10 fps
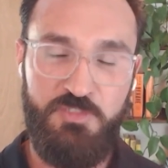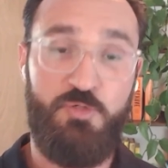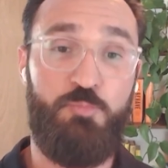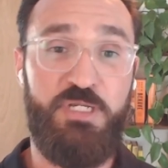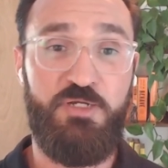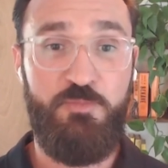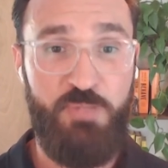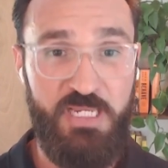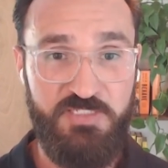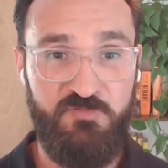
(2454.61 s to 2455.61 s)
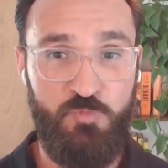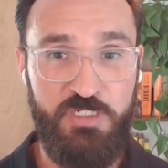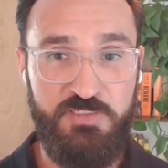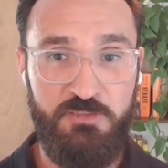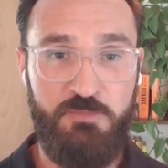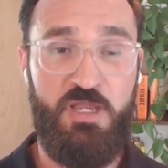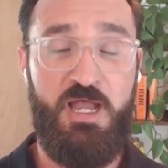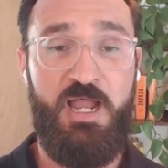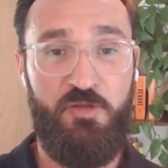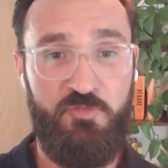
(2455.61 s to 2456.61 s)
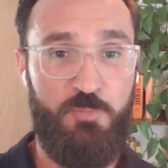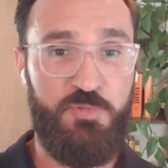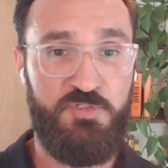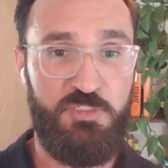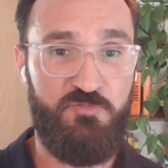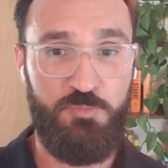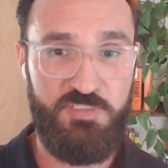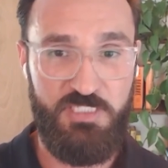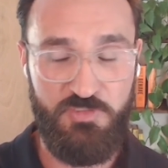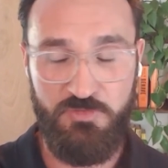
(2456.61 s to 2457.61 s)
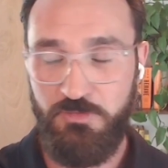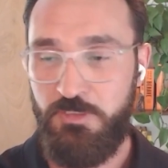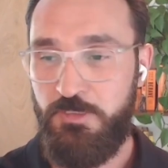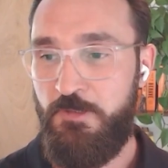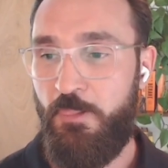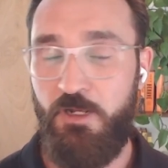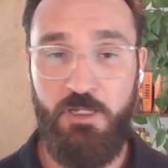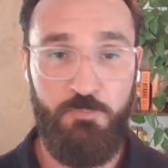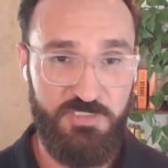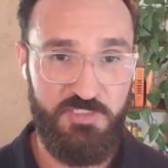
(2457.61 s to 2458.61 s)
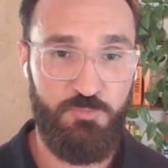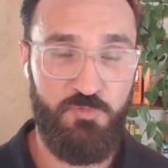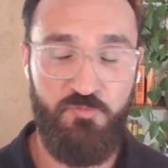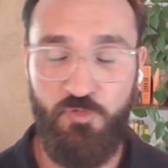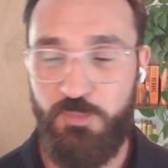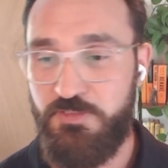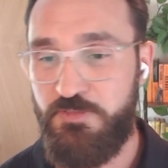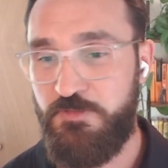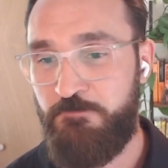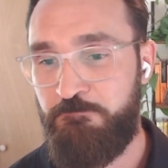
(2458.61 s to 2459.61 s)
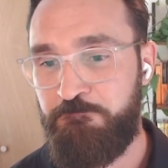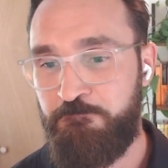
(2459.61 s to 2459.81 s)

So bigger the base of wisdom, the higher the opportunity for potential performance.